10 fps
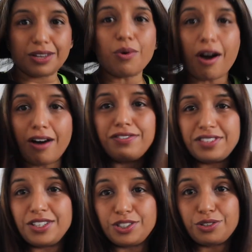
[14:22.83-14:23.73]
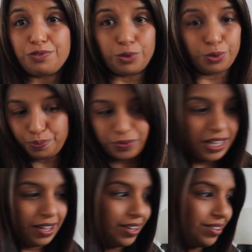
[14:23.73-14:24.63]
quite often you do fall.
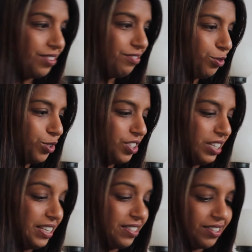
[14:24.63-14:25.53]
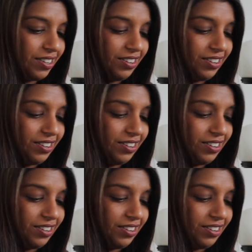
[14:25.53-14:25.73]
It unfortunately is